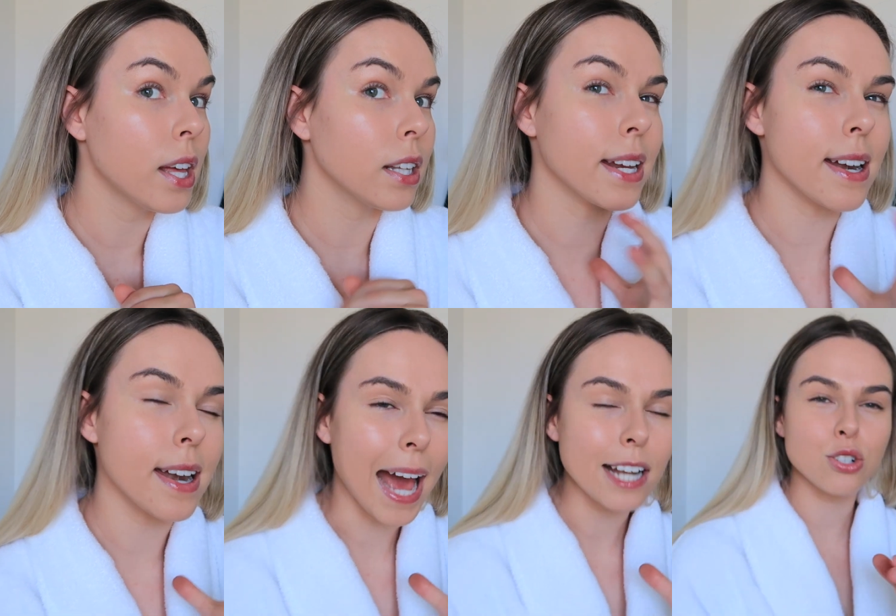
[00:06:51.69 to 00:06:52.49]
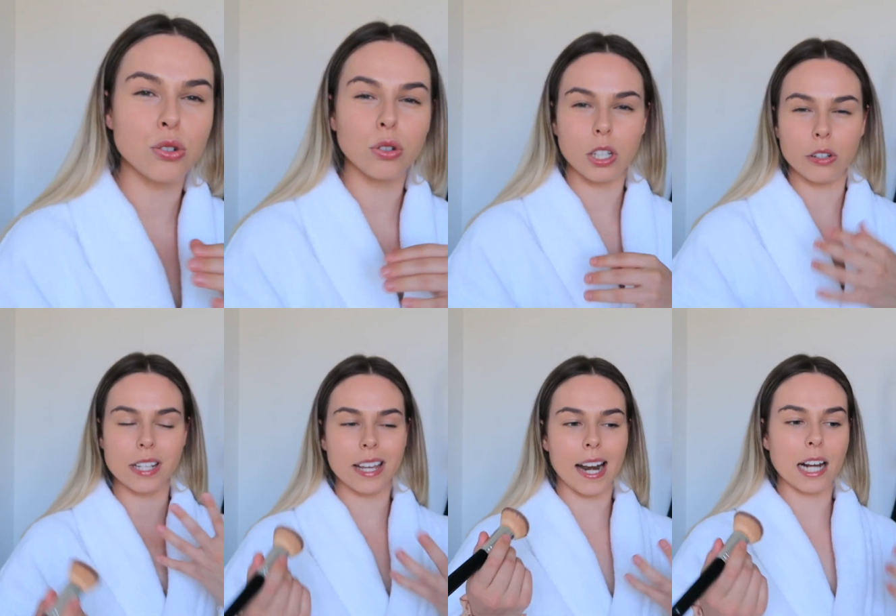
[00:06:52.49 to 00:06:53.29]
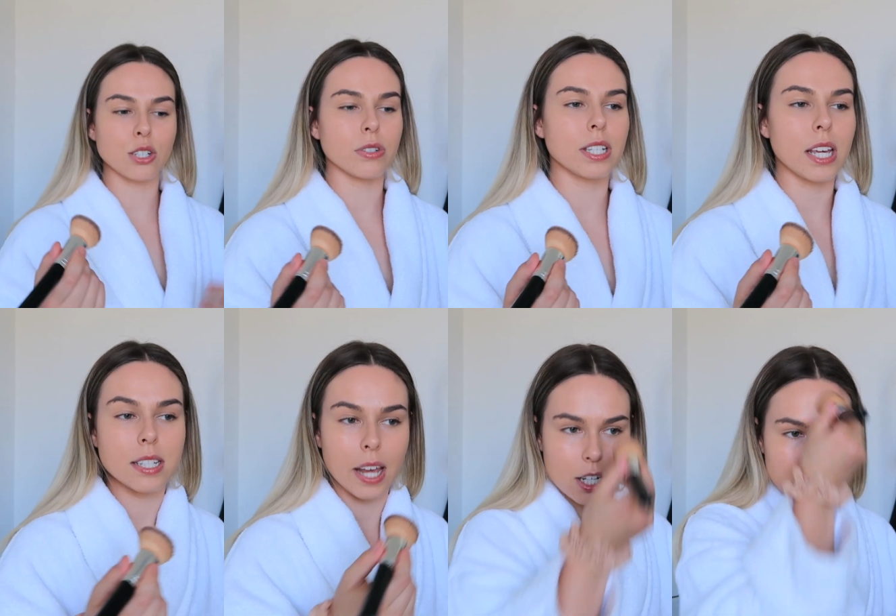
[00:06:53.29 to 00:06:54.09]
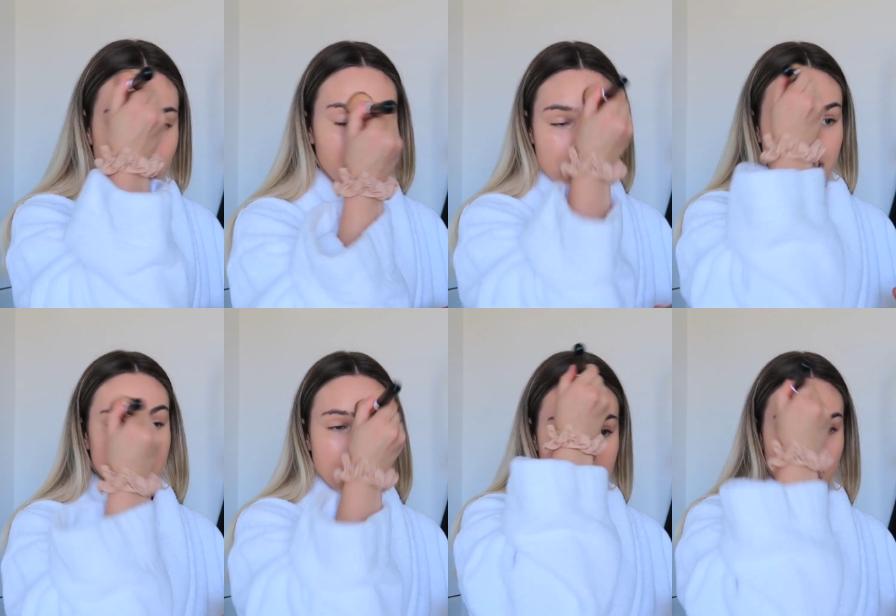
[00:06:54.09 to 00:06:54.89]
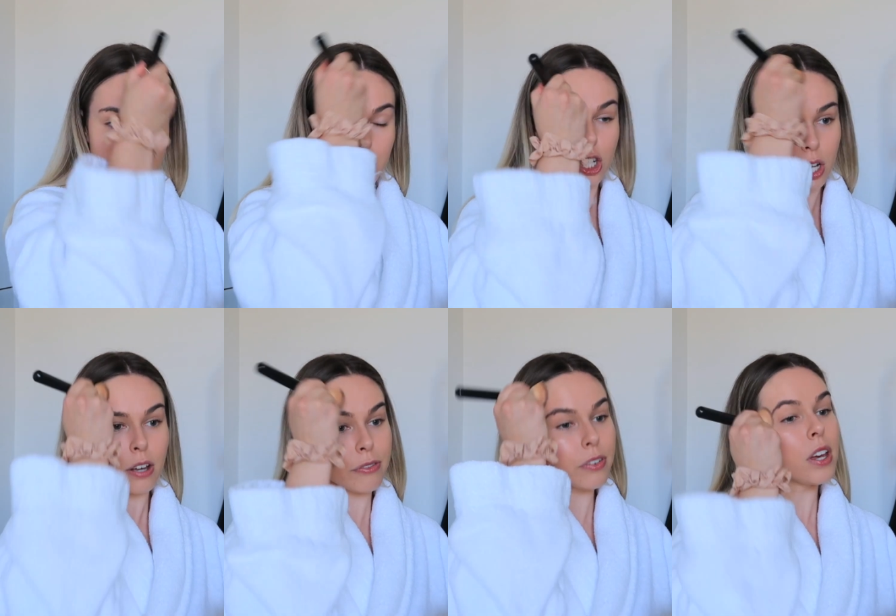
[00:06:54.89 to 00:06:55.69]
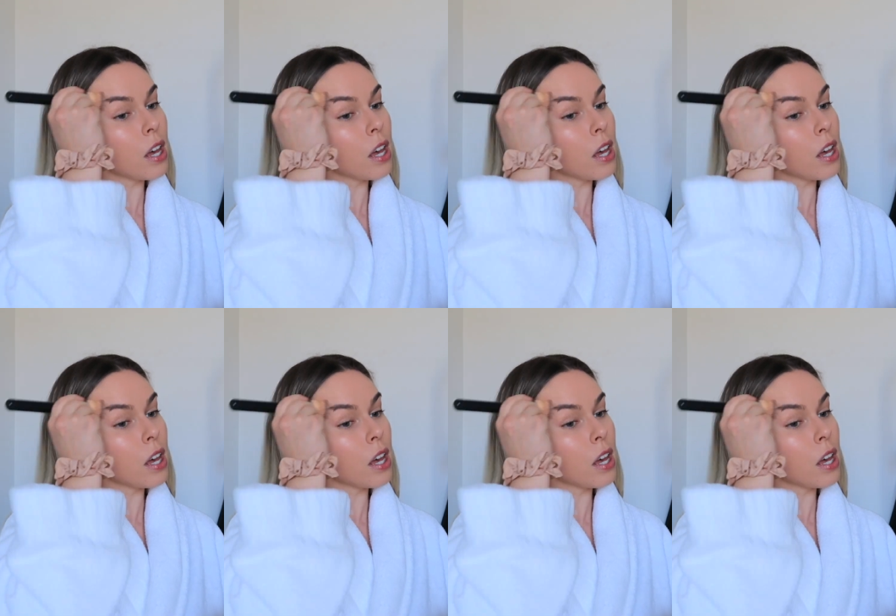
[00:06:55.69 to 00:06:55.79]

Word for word: like natural and it looks like an actual skin texture versus like a bunch of